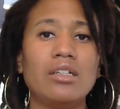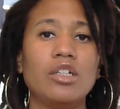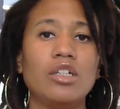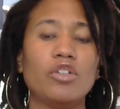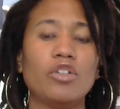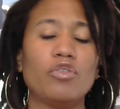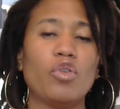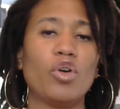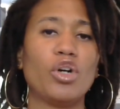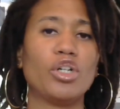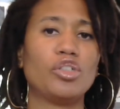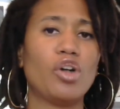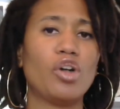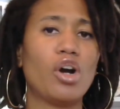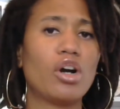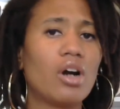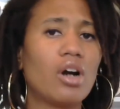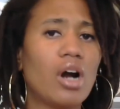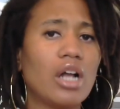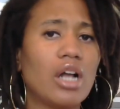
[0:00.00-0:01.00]
Look for a
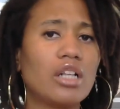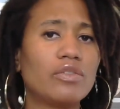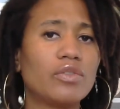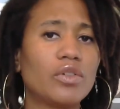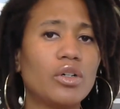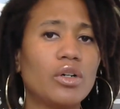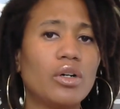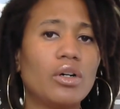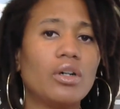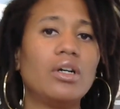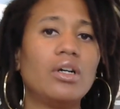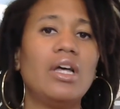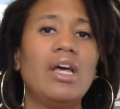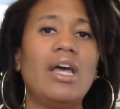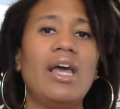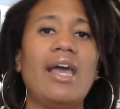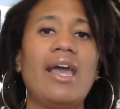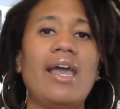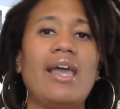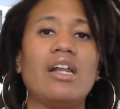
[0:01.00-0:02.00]
darker olive oil,
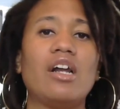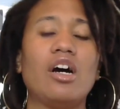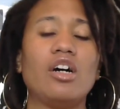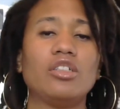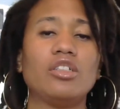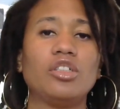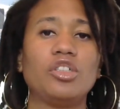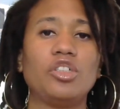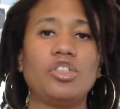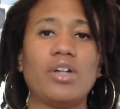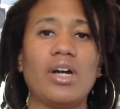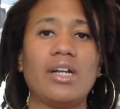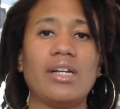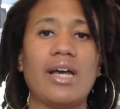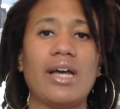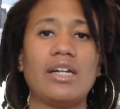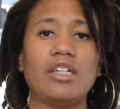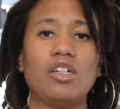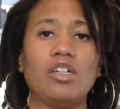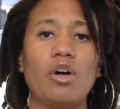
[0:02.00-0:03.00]
and also try
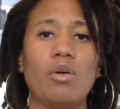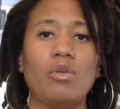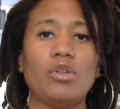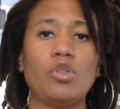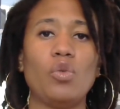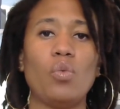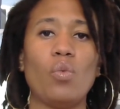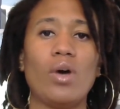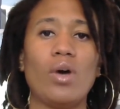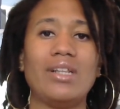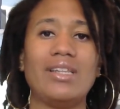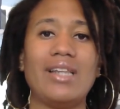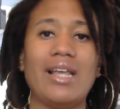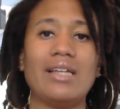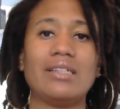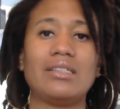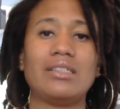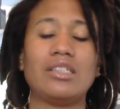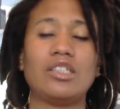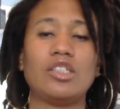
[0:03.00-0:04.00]
not to go with the one
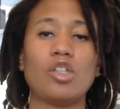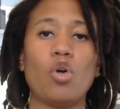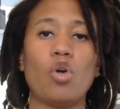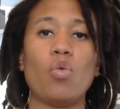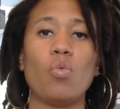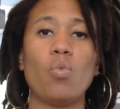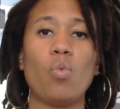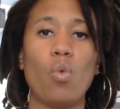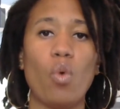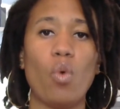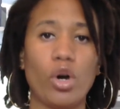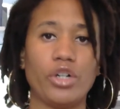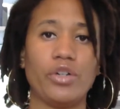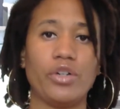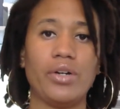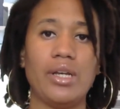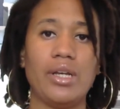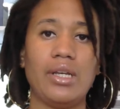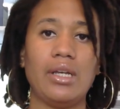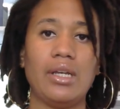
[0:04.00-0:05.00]
that's so
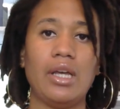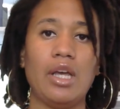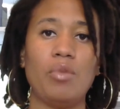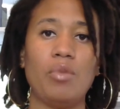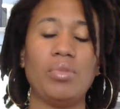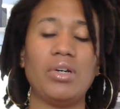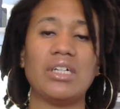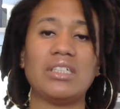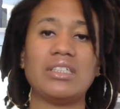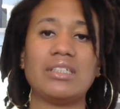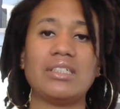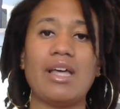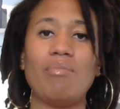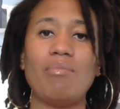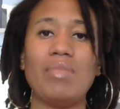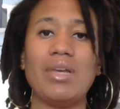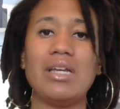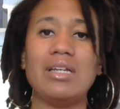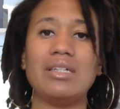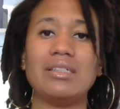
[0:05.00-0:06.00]
watery, because
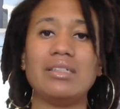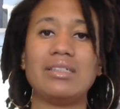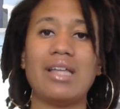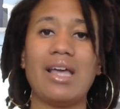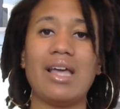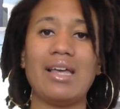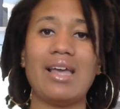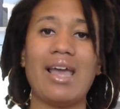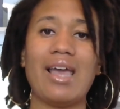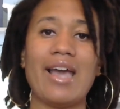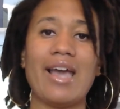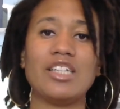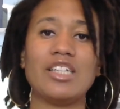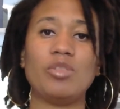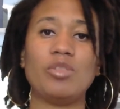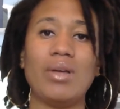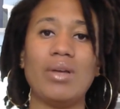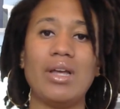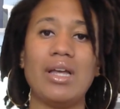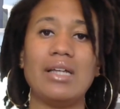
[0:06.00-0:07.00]
that means that it
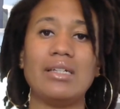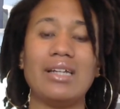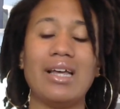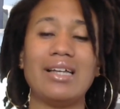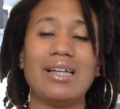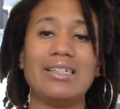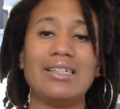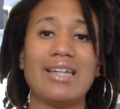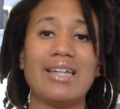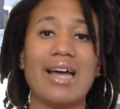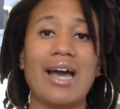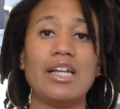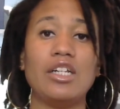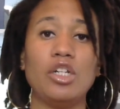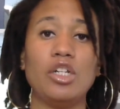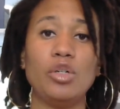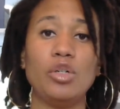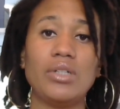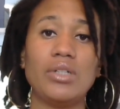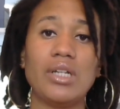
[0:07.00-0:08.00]
has been
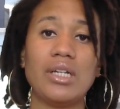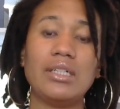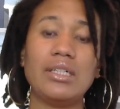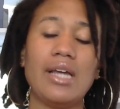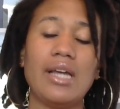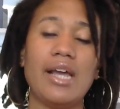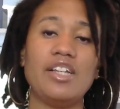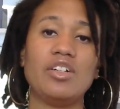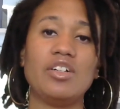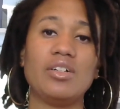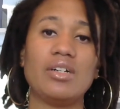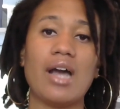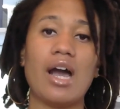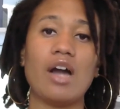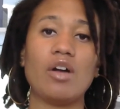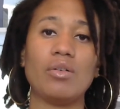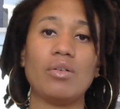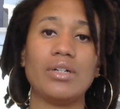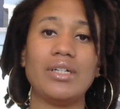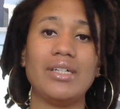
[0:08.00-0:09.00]
diluted and you're
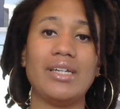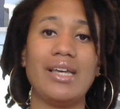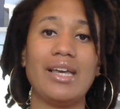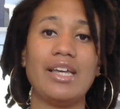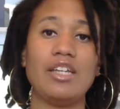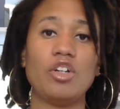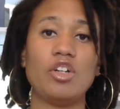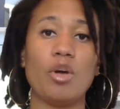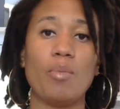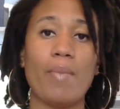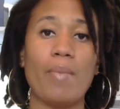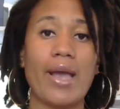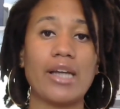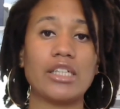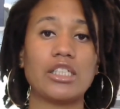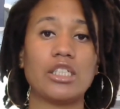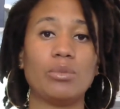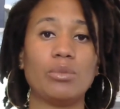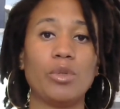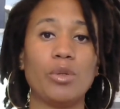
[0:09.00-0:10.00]
not going to get your
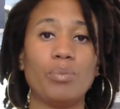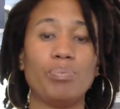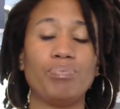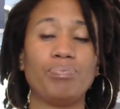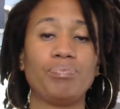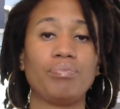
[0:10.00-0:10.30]
maximum